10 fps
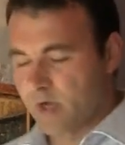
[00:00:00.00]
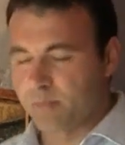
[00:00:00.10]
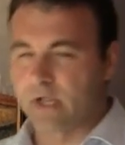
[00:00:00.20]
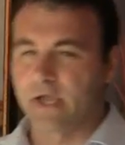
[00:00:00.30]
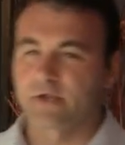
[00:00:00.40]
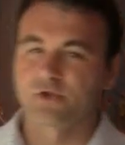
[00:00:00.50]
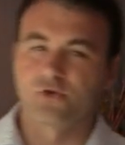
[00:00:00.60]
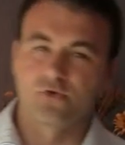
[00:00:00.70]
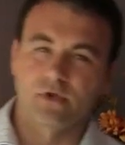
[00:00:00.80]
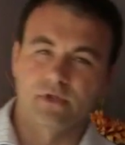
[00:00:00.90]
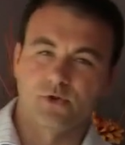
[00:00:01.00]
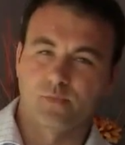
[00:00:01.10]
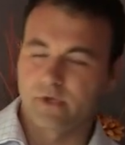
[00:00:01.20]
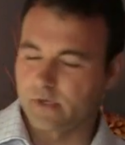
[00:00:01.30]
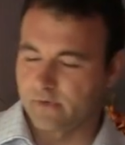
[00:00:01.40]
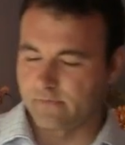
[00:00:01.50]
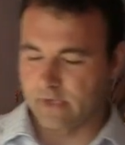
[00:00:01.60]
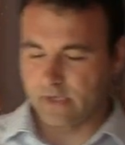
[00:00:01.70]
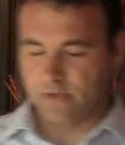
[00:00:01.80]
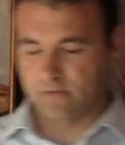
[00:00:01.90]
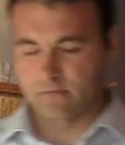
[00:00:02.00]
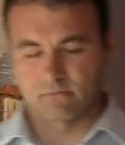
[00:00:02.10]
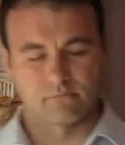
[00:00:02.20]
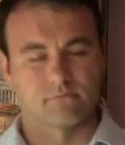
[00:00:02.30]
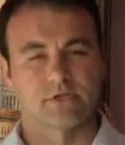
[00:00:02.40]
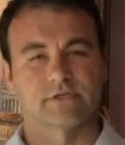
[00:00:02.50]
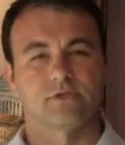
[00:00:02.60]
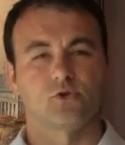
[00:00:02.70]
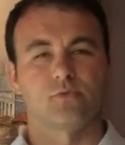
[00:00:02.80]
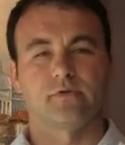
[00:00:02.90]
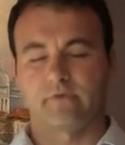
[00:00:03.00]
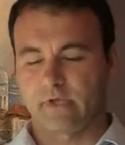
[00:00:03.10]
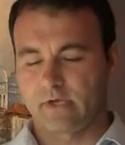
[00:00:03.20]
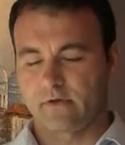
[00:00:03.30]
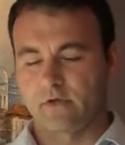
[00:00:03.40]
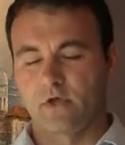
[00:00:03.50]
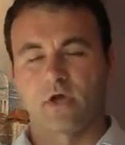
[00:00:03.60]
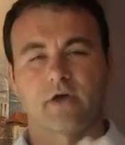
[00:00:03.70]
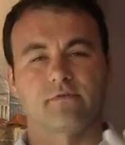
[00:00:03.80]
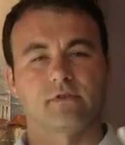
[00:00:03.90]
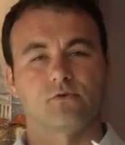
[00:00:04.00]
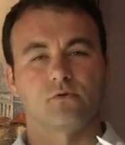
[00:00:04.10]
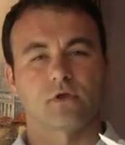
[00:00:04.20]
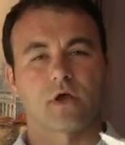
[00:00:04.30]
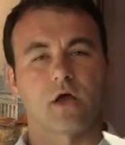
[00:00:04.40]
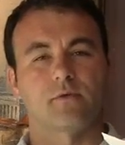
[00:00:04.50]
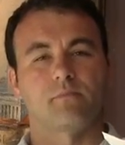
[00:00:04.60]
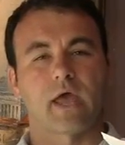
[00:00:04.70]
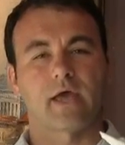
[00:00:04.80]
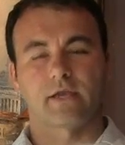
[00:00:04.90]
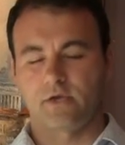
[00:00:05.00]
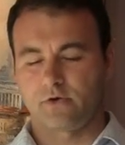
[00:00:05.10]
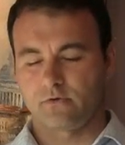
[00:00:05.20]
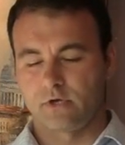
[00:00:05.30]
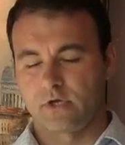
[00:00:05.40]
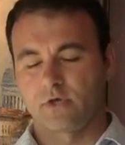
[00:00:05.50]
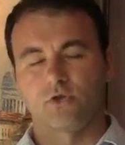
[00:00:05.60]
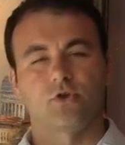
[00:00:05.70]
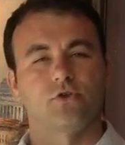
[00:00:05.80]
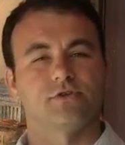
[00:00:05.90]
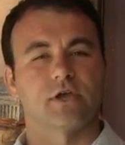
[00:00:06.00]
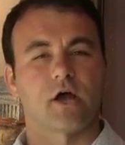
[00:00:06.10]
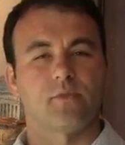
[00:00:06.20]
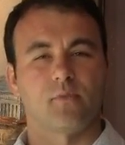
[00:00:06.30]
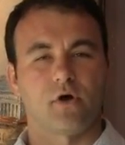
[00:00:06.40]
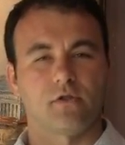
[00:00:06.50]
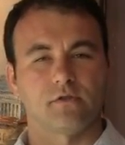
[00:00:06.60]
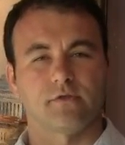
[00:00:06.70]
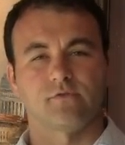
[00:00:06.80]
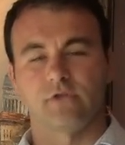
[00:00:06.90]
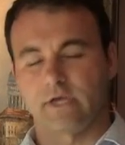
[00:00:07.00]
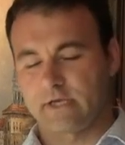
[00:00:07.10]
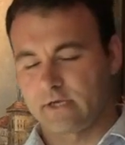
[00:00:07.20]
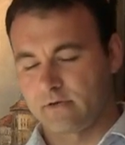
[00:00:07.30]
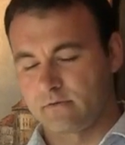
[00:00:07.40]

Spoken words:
apply it to a little bit of a, just a little bit of a, I have a little cotton pad here. You can use a cotton ball if you'd like.